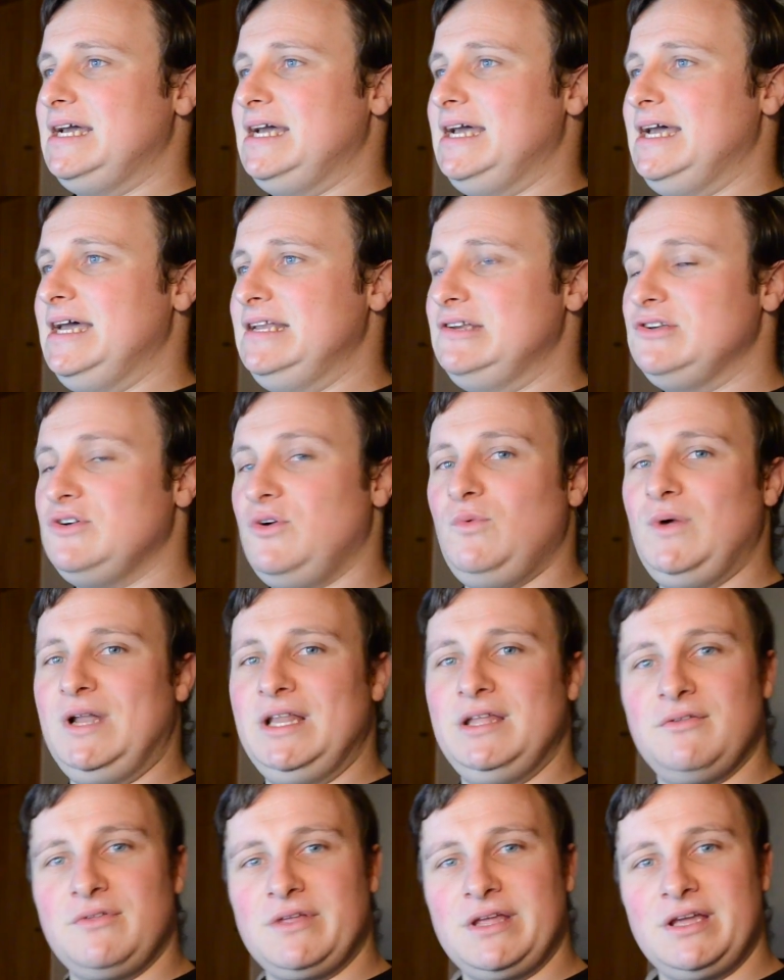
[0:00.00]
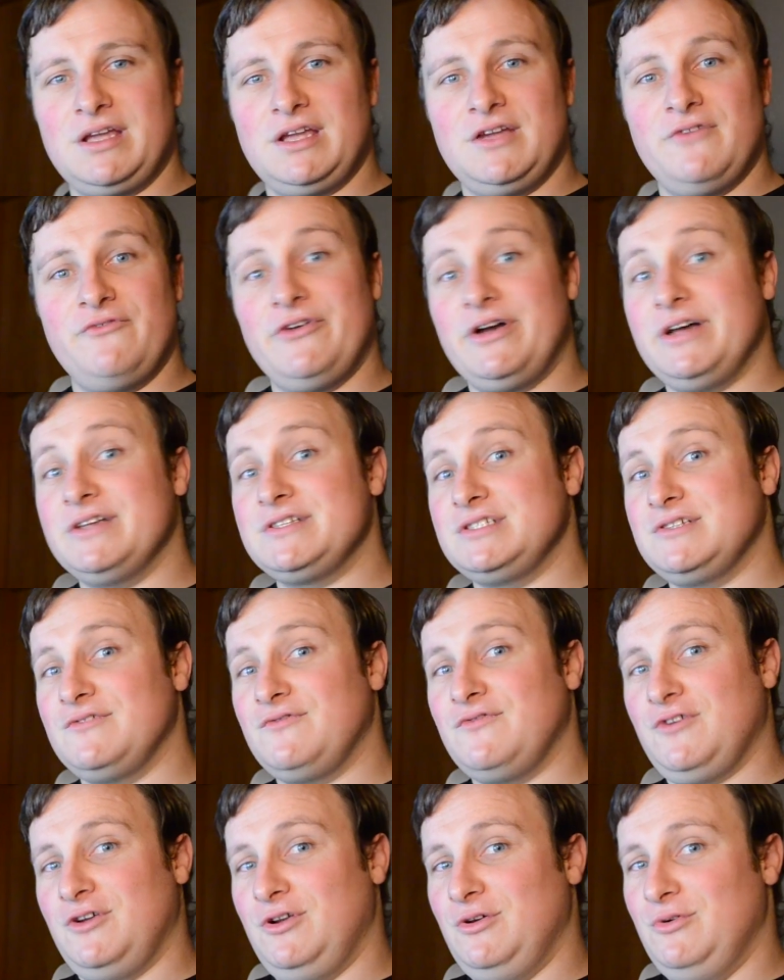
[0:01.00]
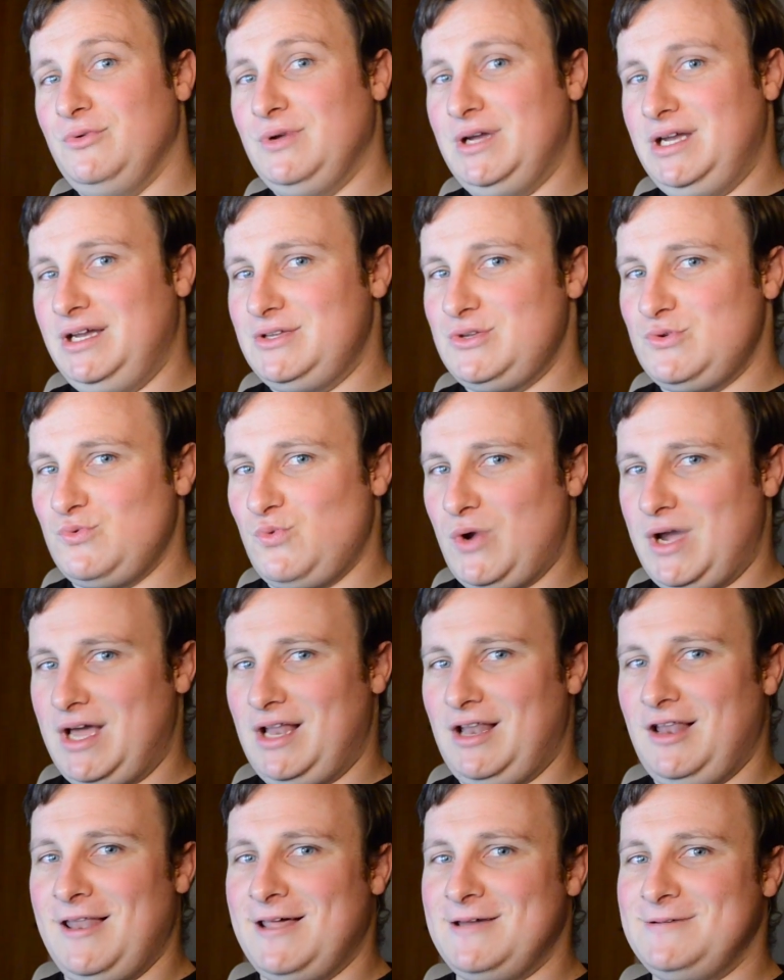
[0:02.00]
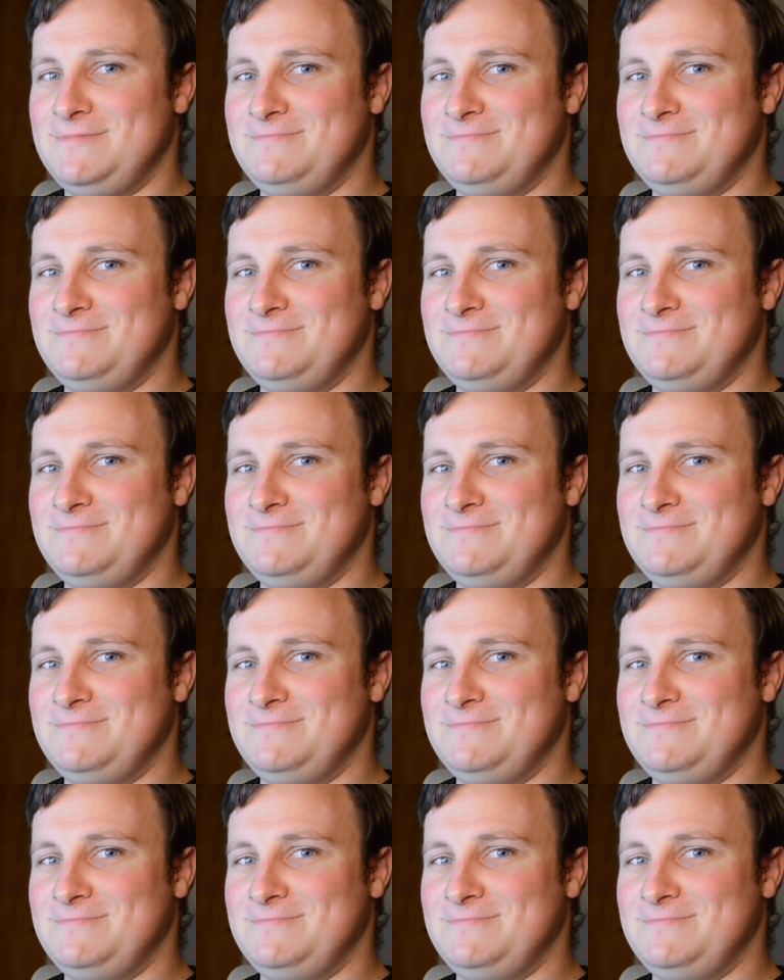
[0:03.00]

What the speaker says: And while you're there, give us a follow as well.